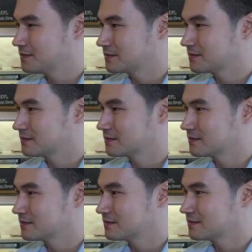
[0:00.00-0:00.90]

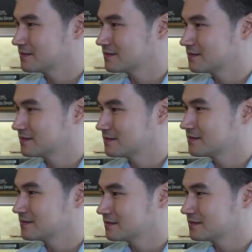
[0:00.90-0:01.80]

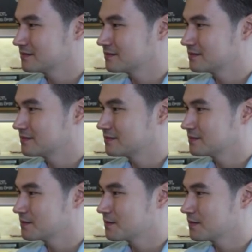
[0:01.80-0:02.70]

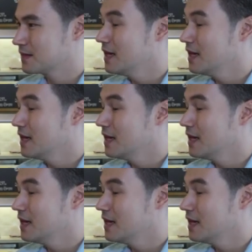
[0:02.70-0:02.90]
(not speaking)